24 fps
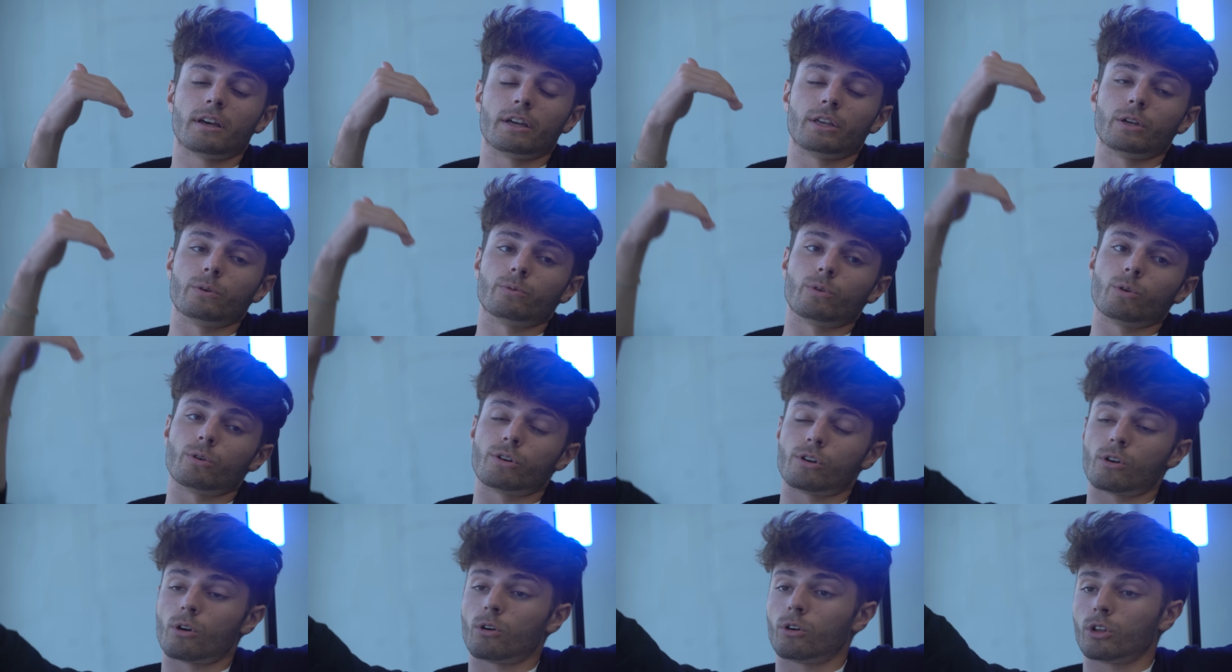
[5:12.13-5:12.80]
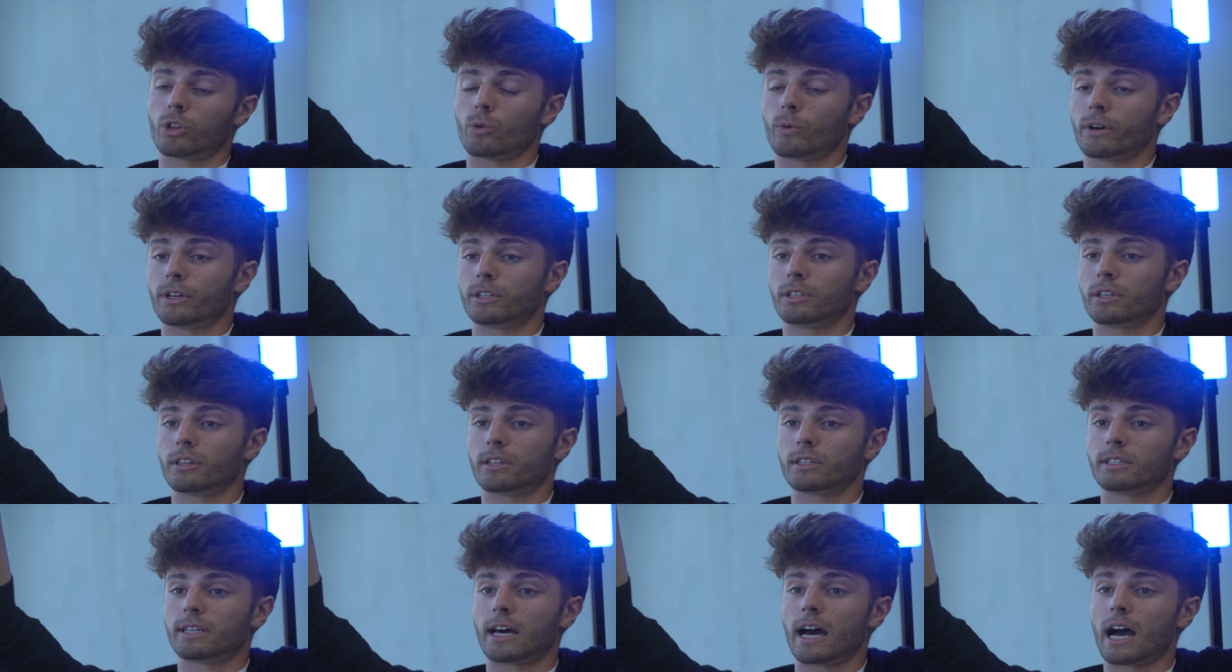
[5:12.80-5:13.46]
and you rode it all the way
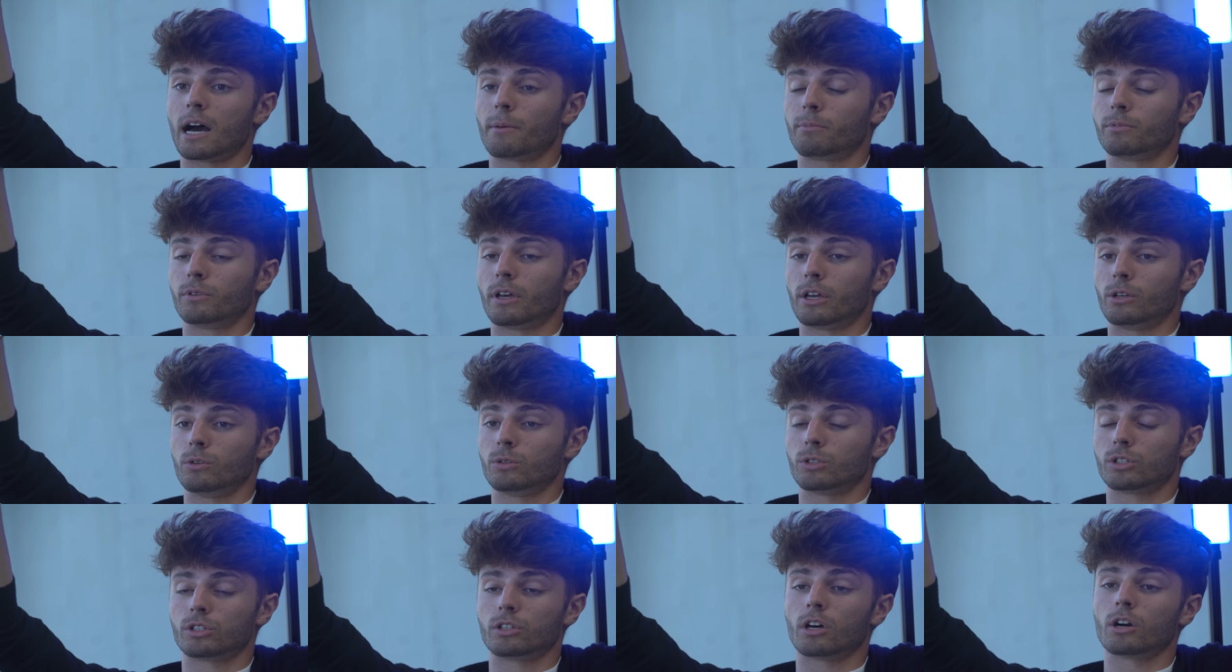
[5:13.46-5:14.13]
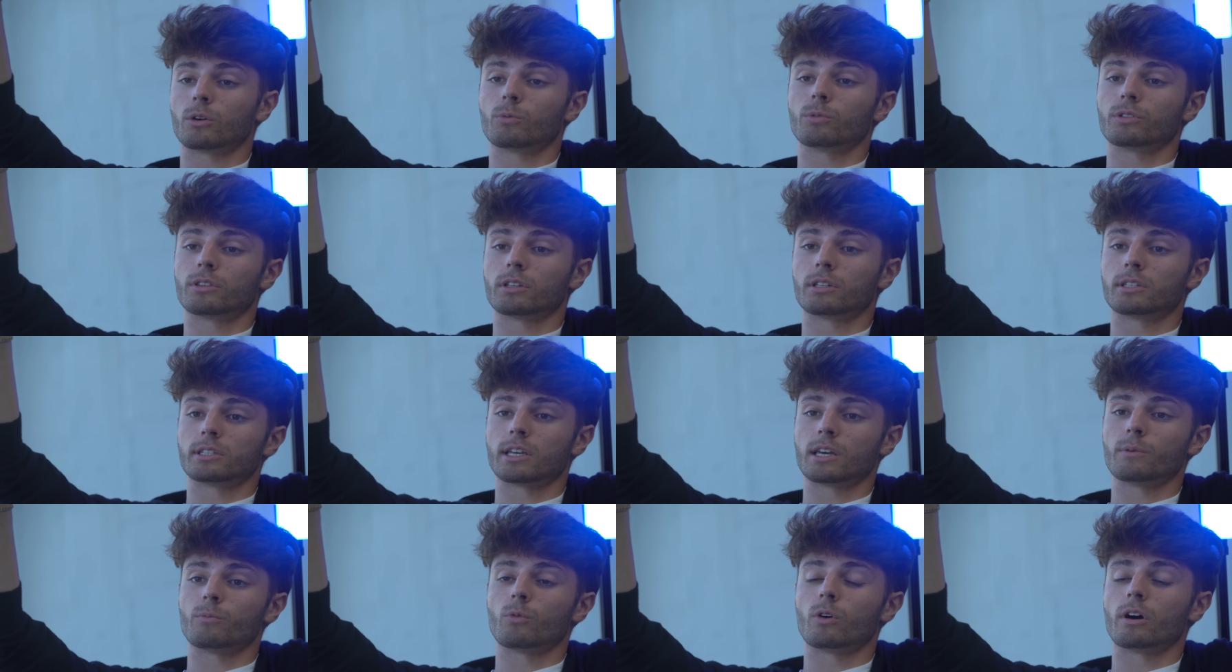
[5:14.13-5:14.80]
to the top, and you stuck with the
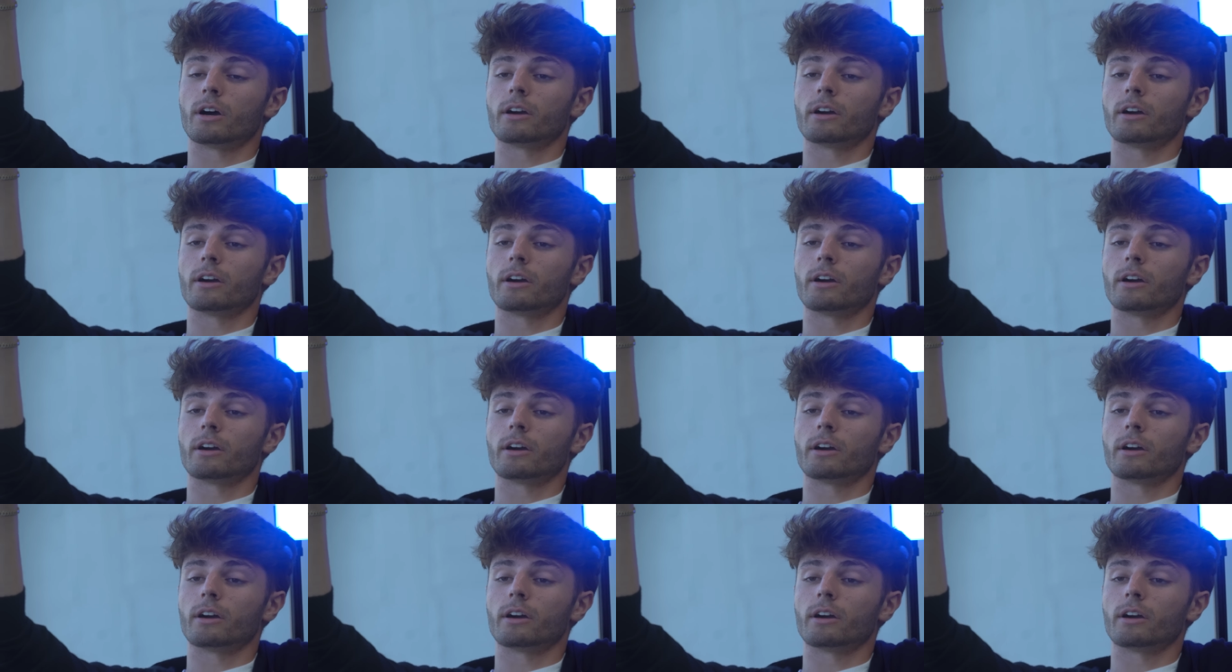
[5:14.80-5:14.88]
same